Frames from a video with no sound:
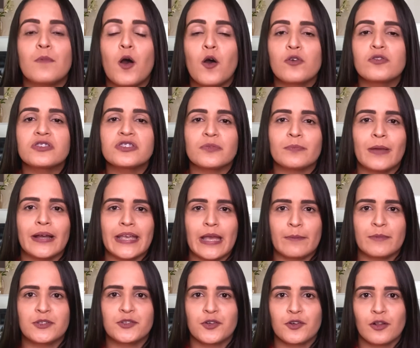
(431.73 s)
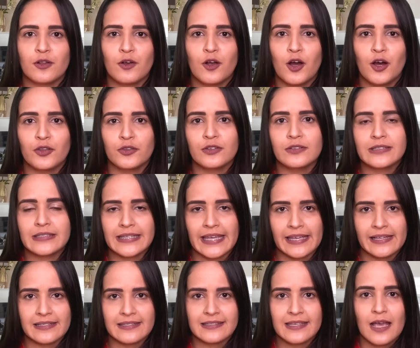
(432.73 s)
most Miami total condo
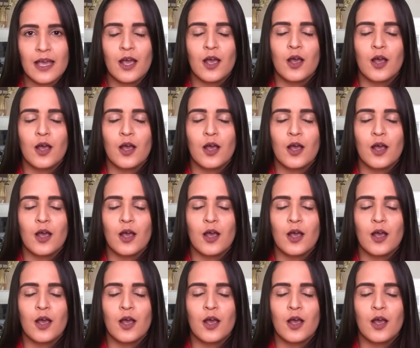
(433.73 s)
sales.